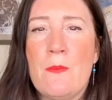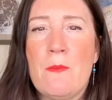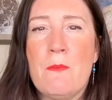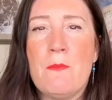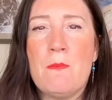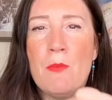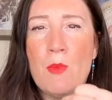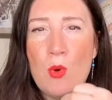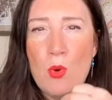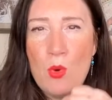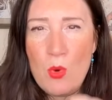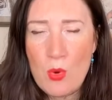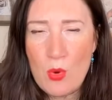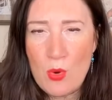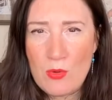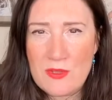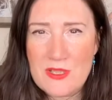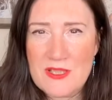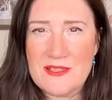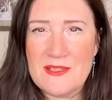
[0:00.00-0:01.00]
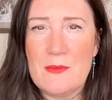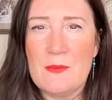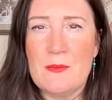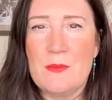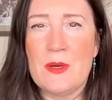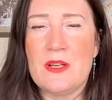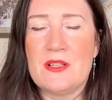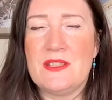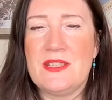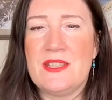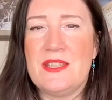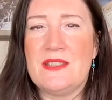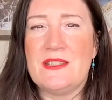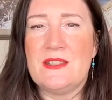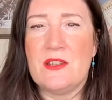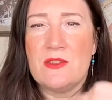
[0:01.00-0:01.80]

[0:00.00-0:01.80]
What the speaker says: more it's embodied